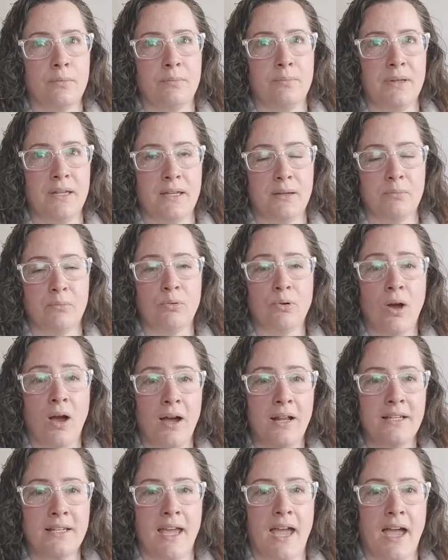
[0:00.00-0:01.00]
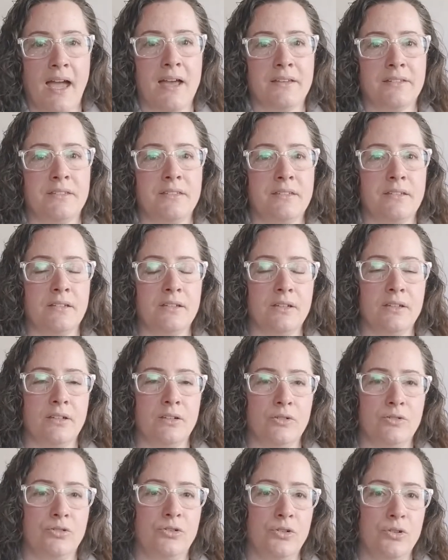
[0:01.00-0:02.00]
being broadcast
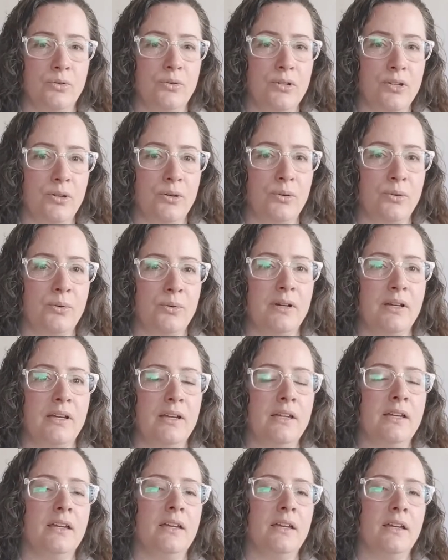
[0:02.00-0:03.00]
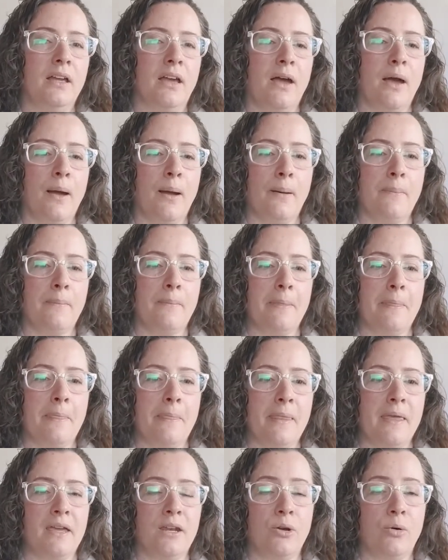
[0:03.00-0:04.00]
to you
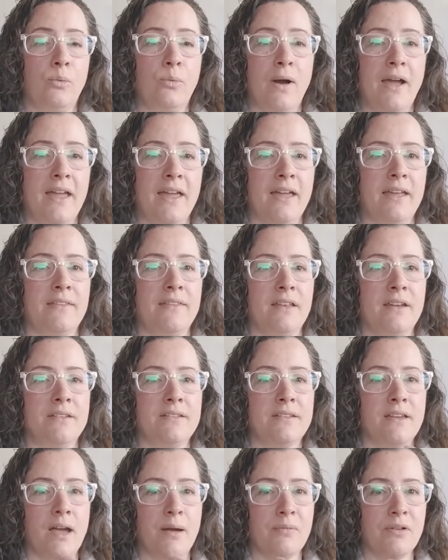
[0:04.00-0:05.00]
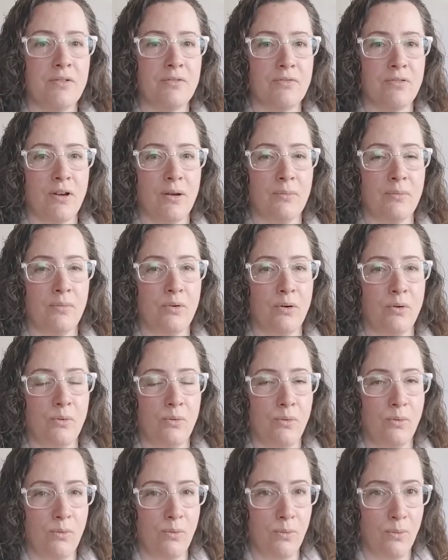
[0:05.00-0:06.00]
in a way that is coming from
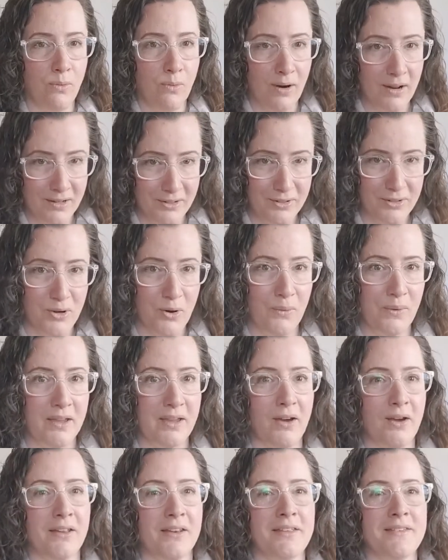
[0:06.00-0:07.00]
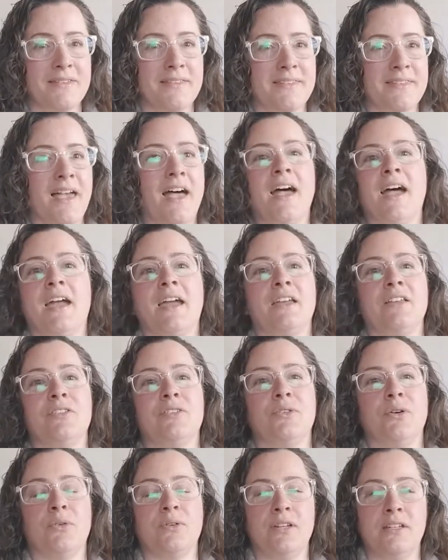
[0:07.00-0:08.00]
what is going on inside.
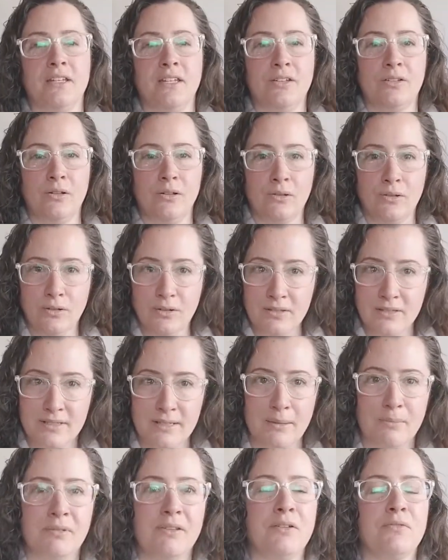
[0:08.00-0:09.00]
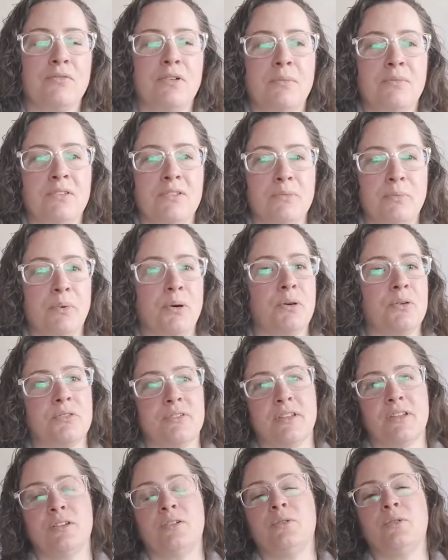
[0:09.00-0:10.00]
So we need to learn something from this
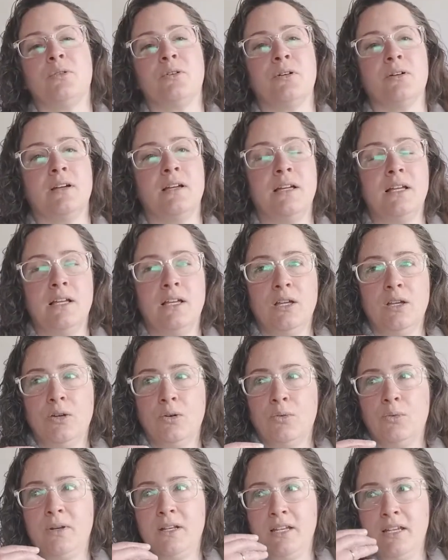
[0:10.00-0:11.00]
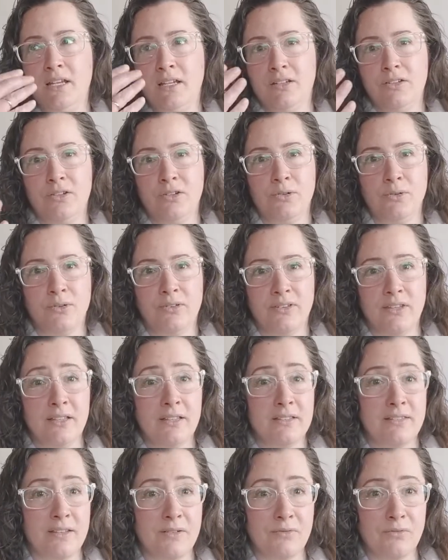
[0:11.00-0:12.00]
person, or we need to see
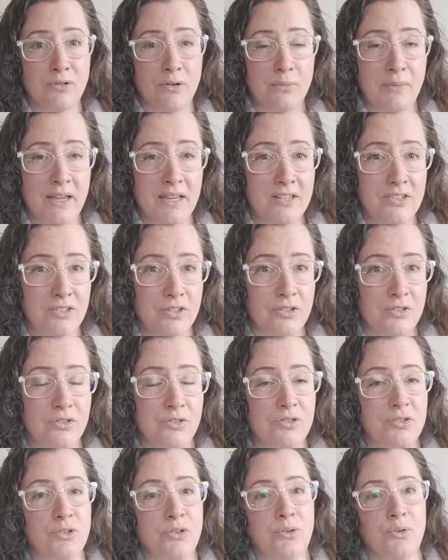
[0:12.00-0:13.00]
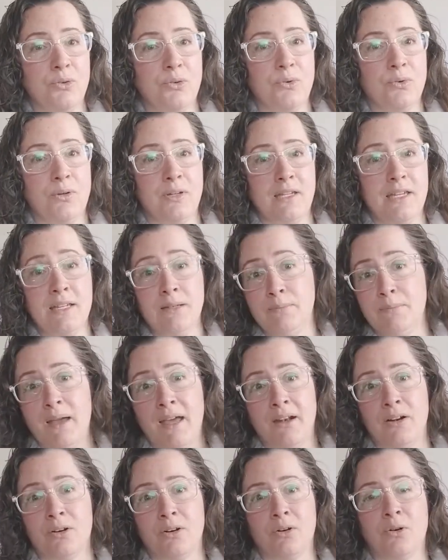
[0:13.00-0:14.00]
this information to eat
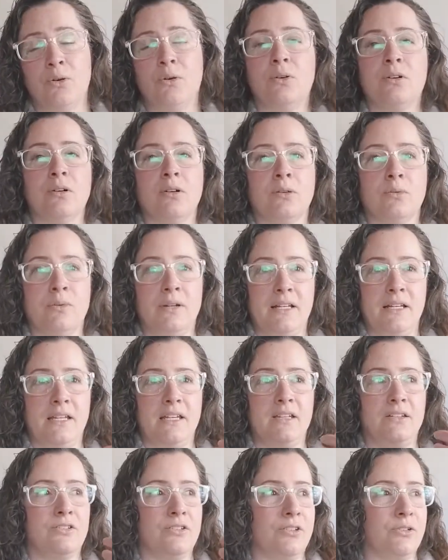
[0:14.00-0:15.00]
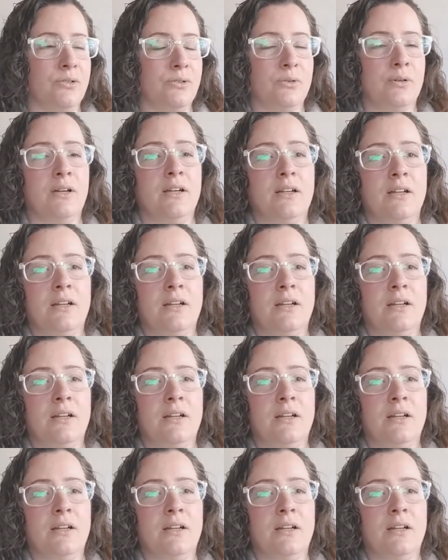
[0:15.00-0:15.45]
better, or we need to